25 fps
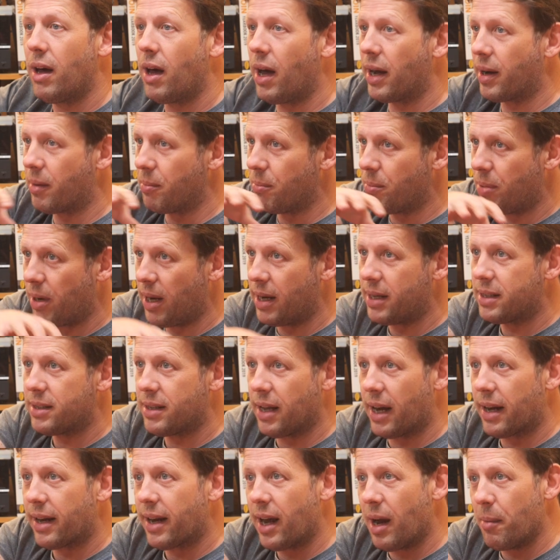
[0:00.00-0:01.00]
I can place
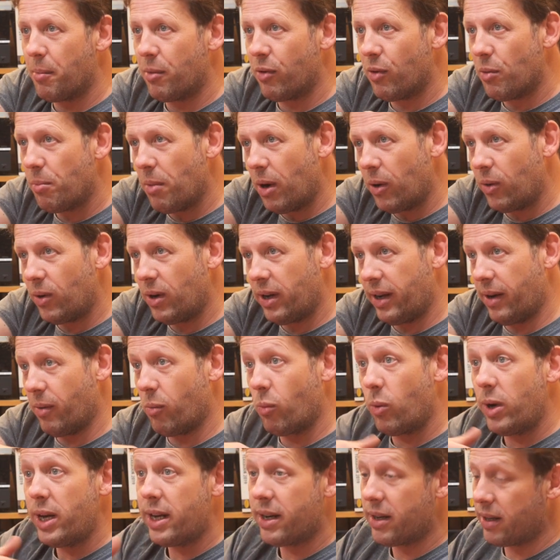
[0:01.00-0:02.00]
that camera remotely,
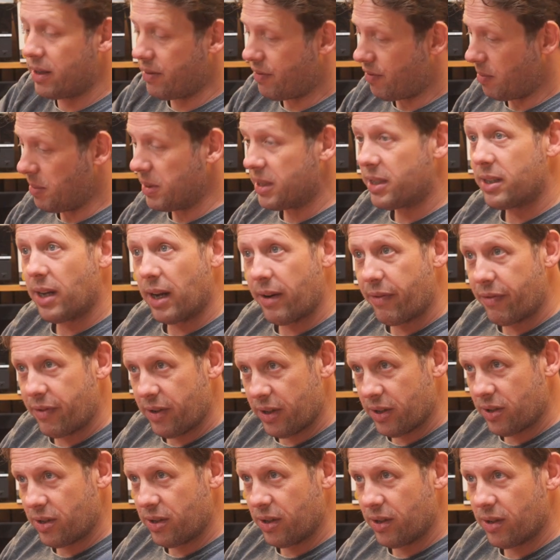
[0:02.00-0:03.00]
and we can, from a safe
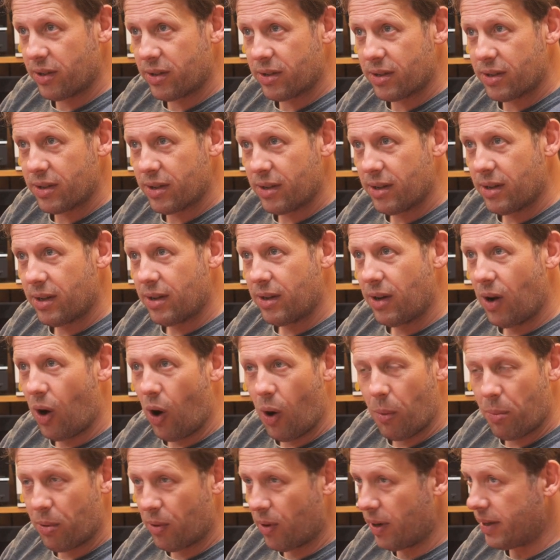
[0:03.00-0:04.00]
distance,
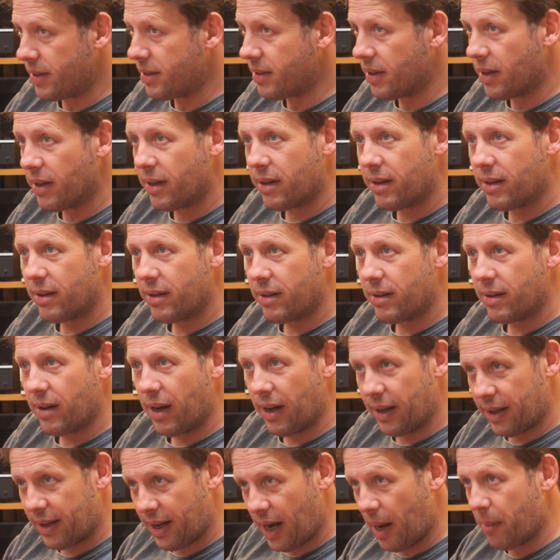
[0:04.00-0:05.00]
operate it
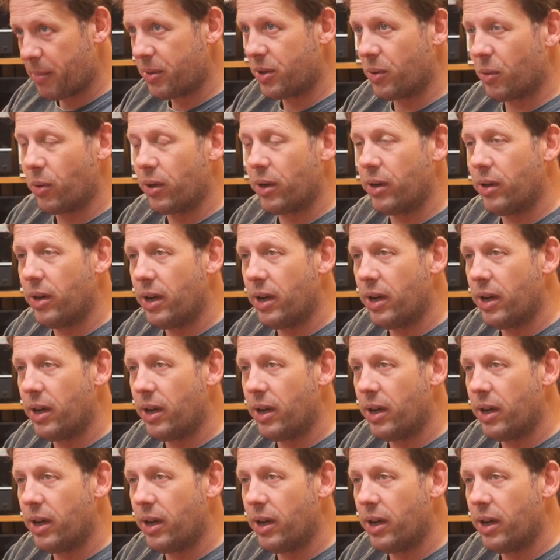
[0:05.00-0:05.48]
and capture what you